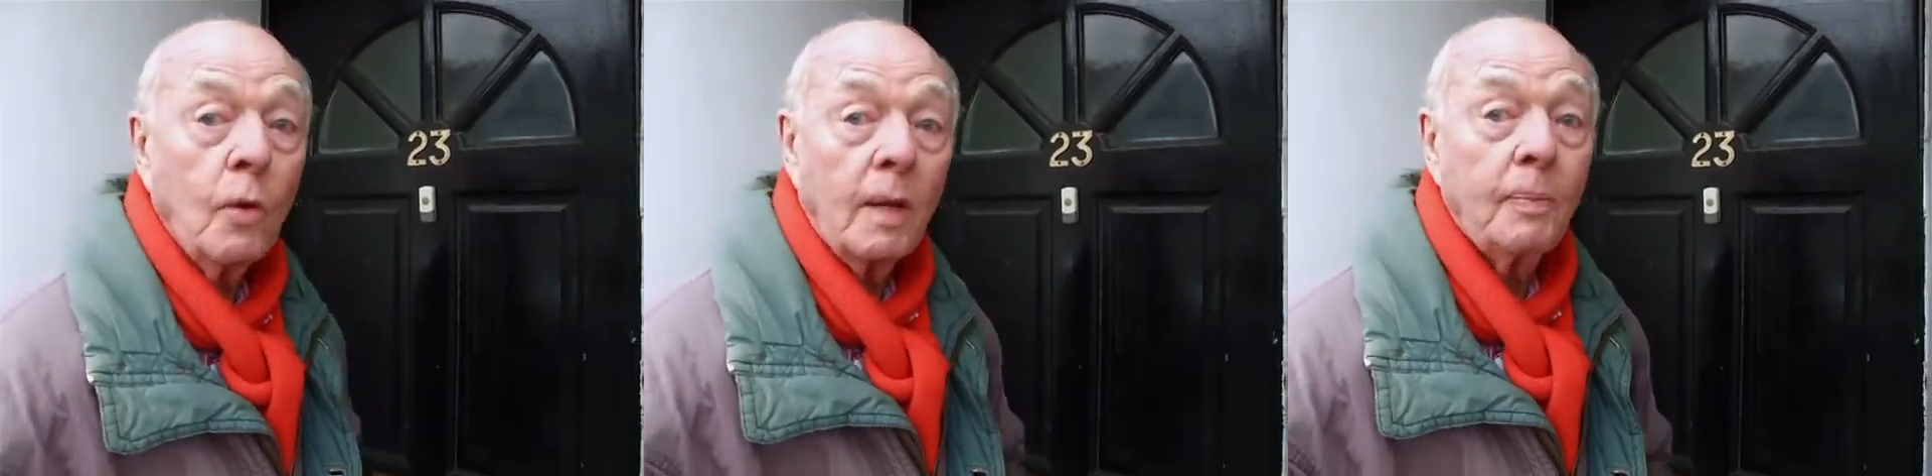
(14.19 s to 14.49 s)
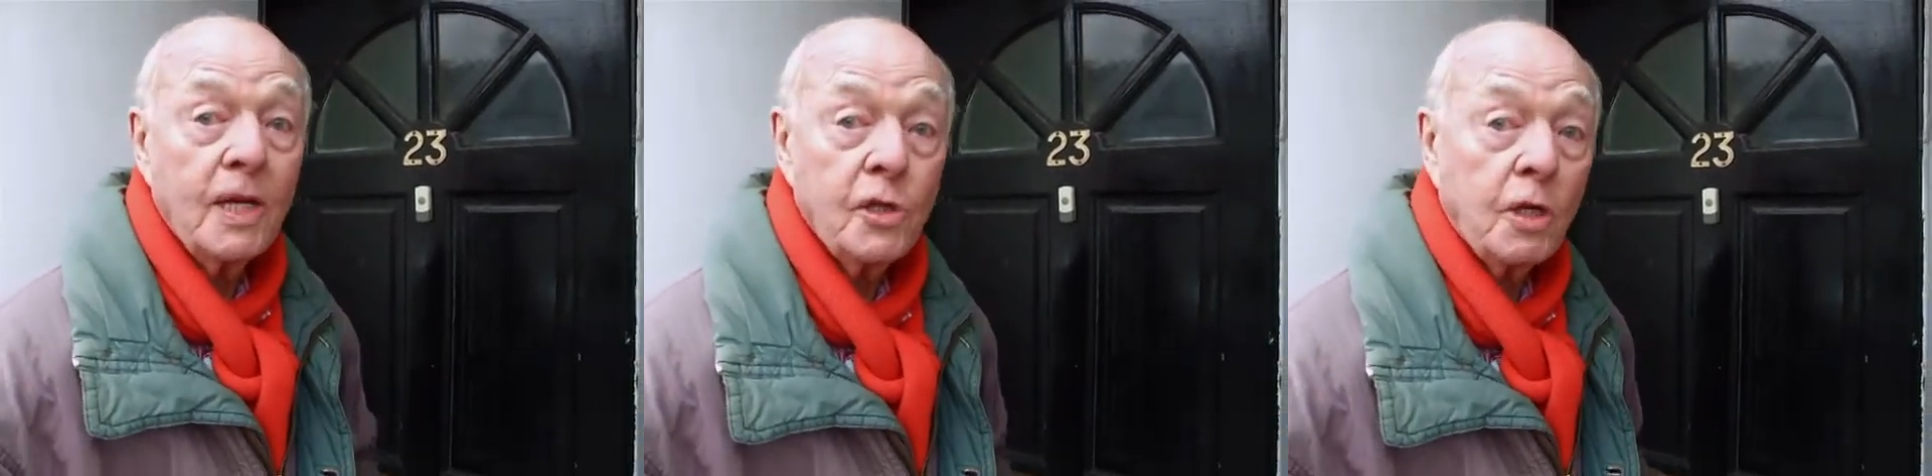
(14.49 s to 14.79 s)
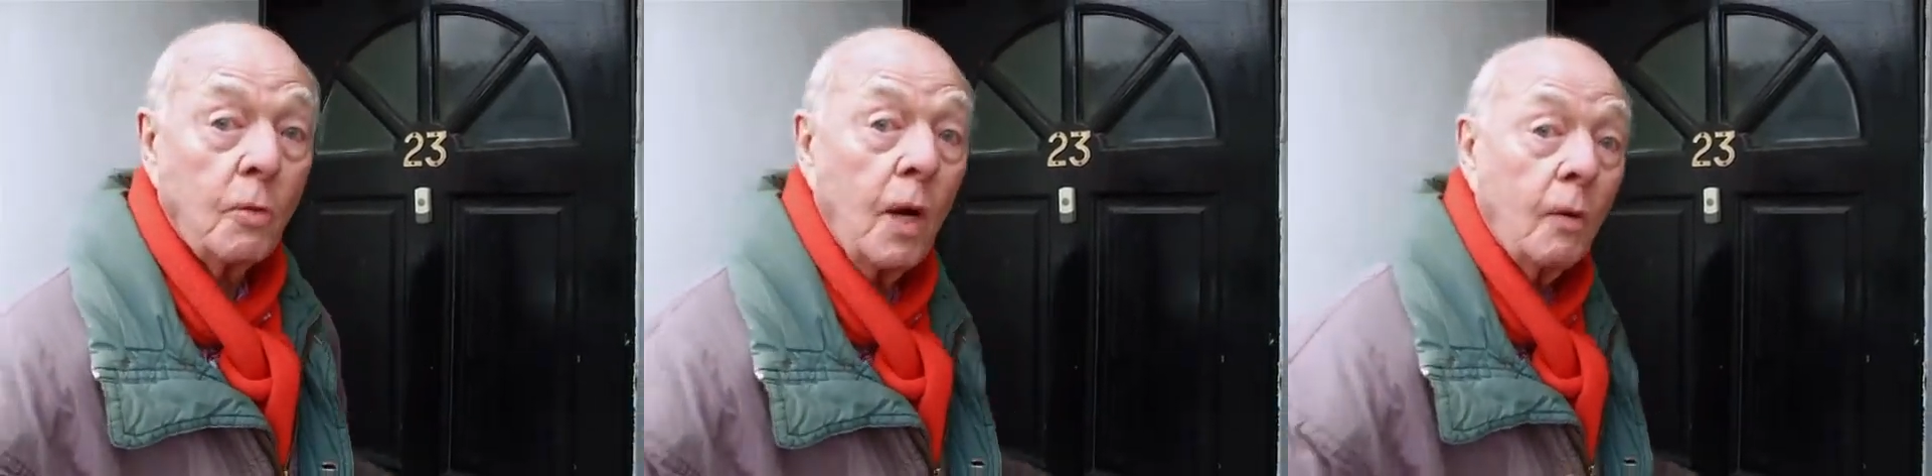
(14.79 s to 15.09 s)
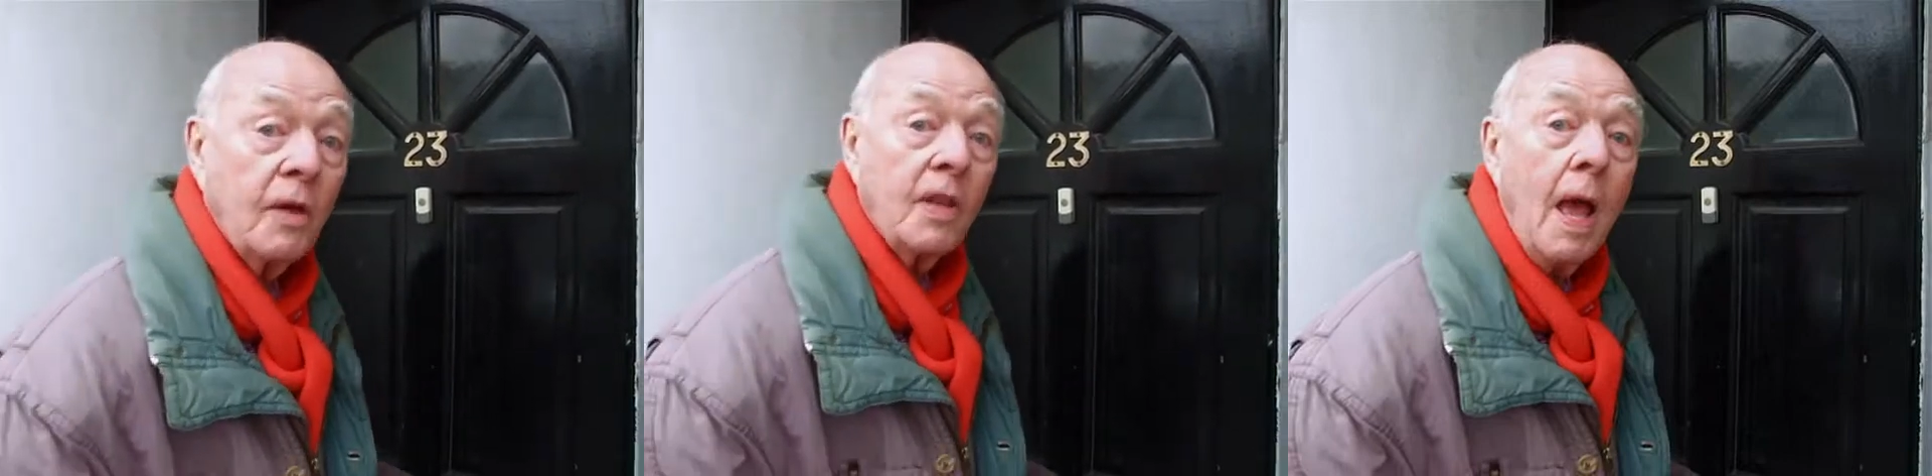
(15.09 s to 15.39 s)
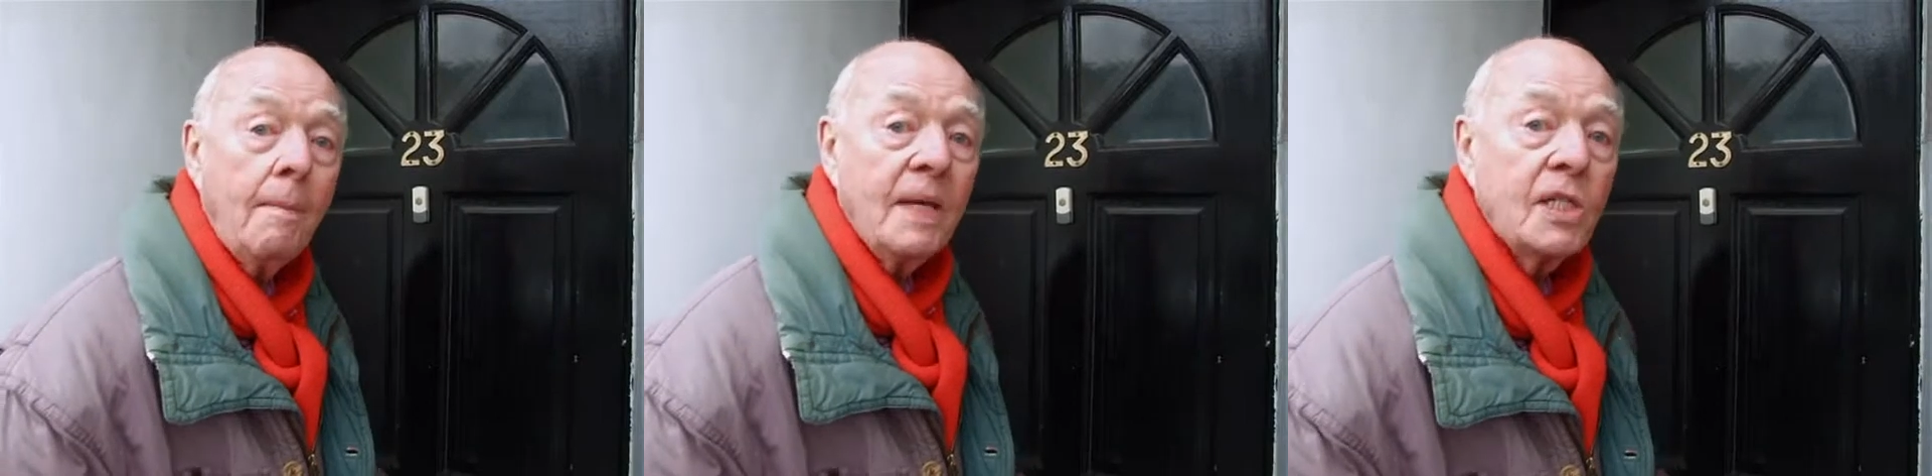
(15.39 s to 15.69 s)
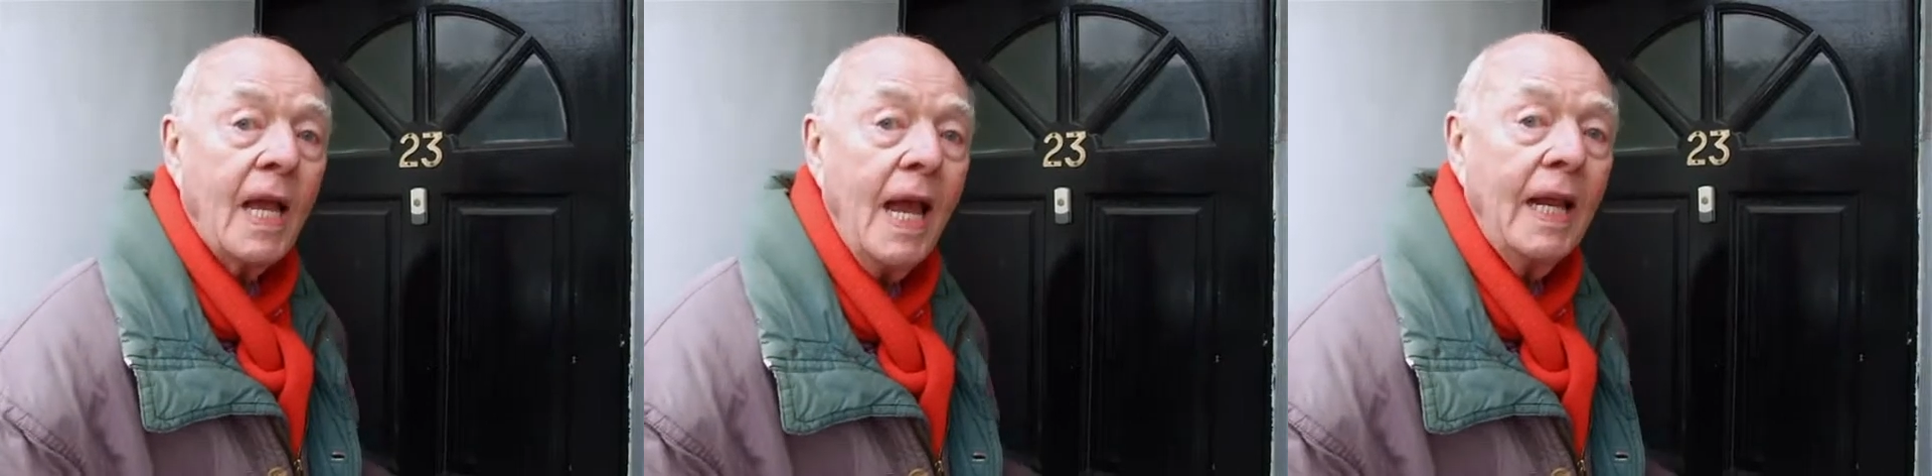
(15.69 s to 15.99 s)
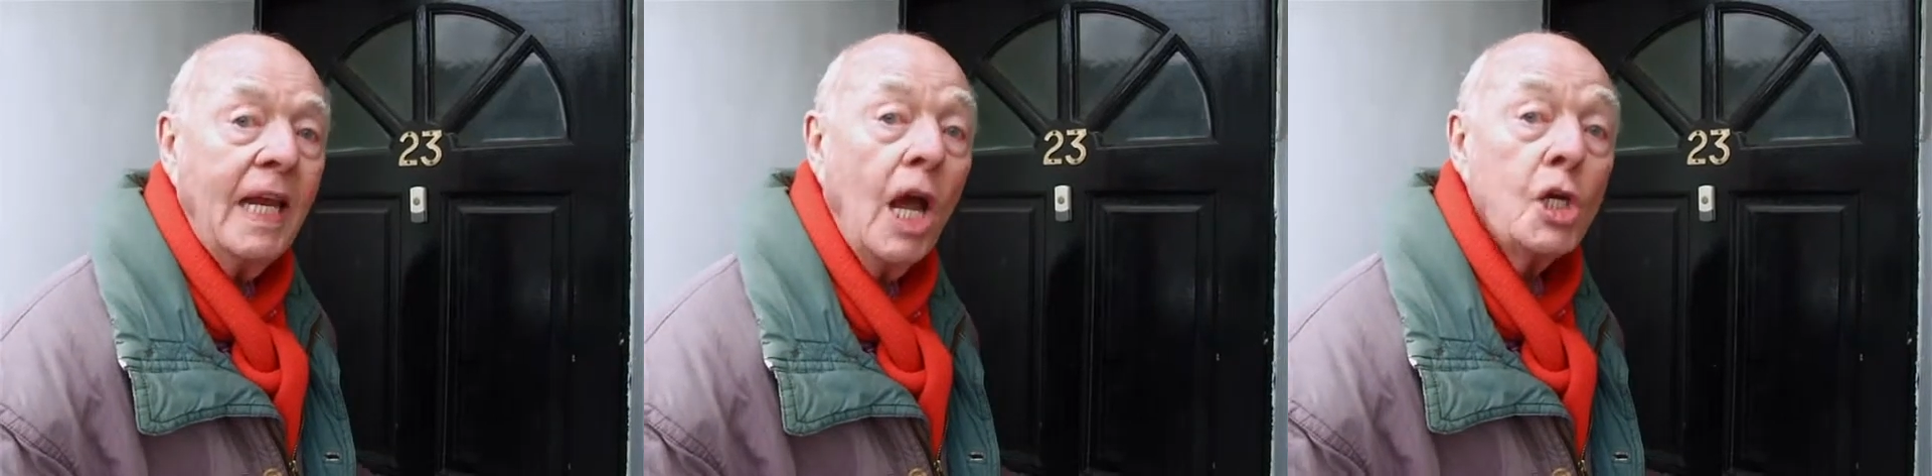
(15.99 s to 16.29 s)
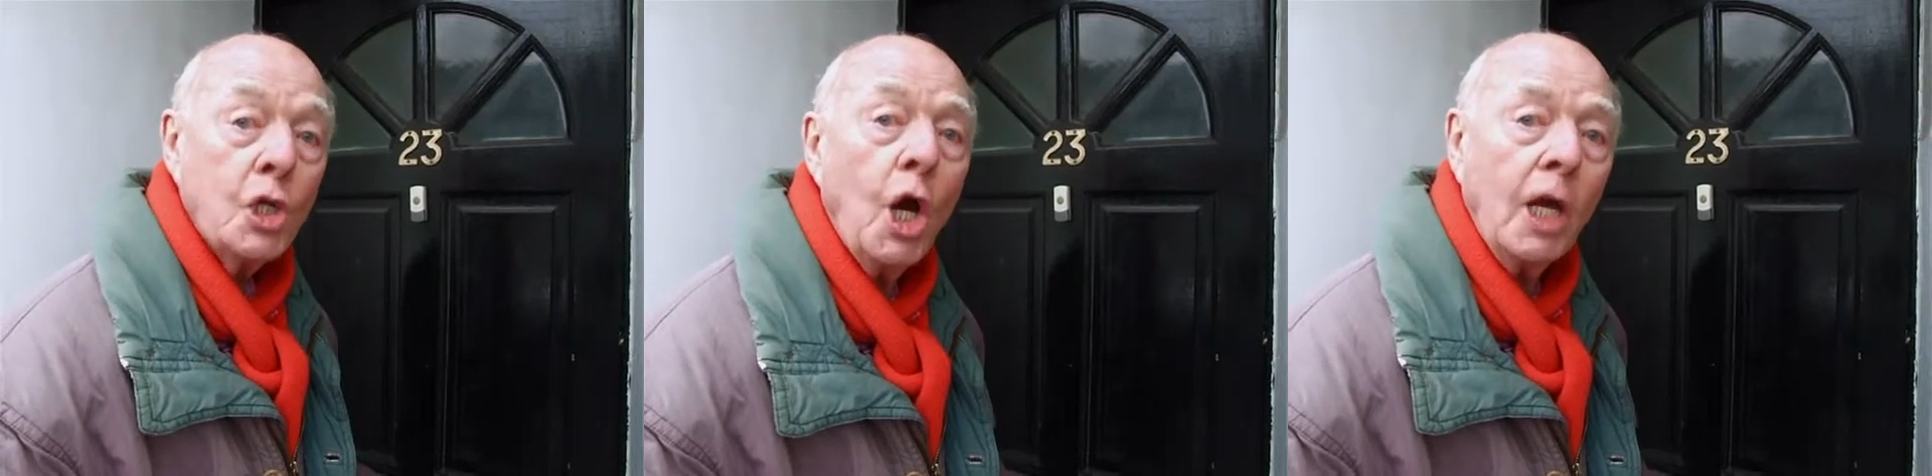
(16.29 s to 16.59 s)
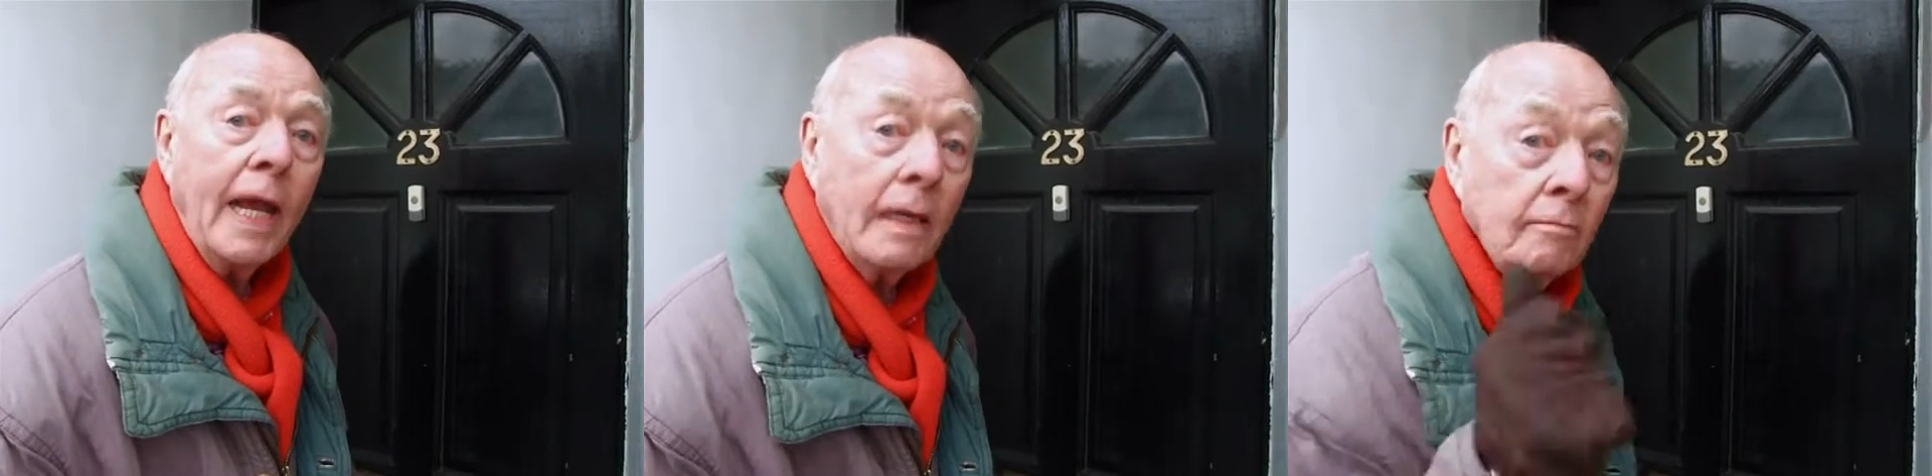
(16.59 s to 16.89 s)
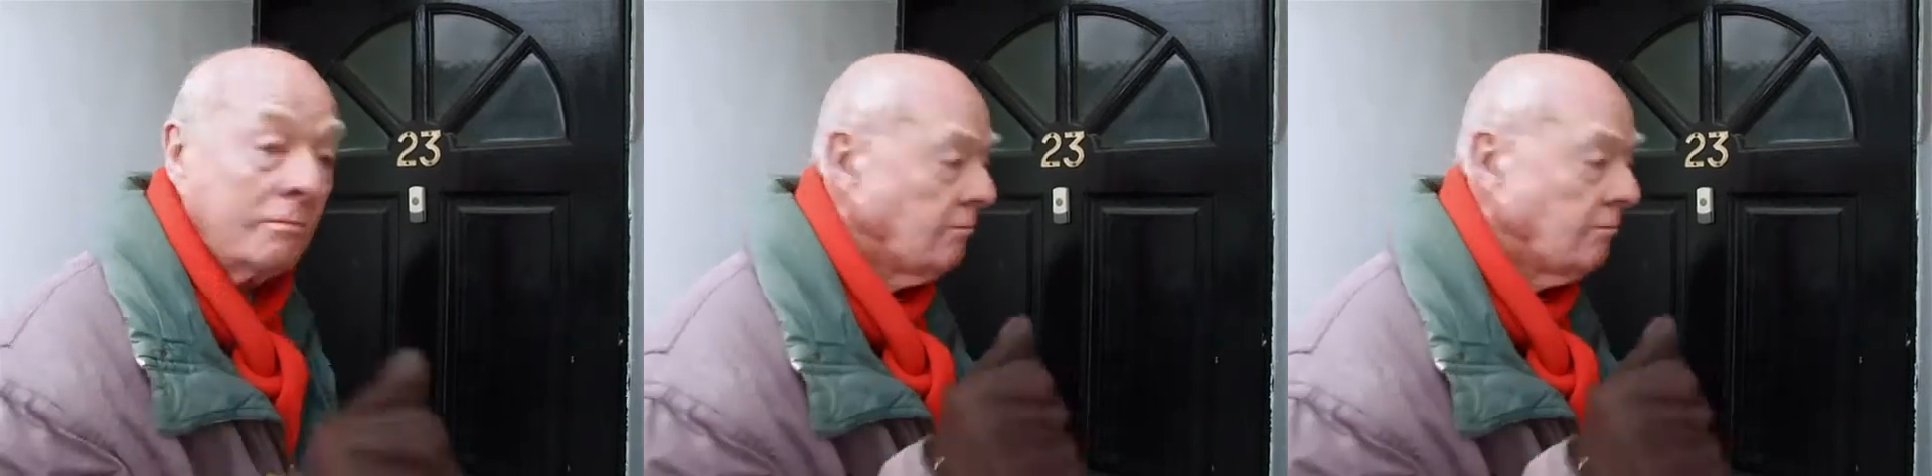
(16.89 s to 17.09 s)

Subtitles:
What a pleasure to work with Miss Kellie Shirley.